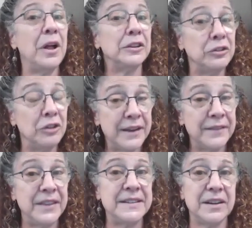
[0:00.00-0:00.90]
a lot
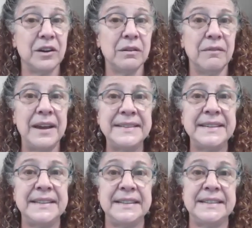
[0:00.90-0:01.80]
of these art
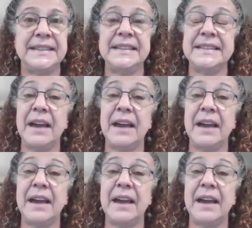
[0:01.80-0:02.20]
residencies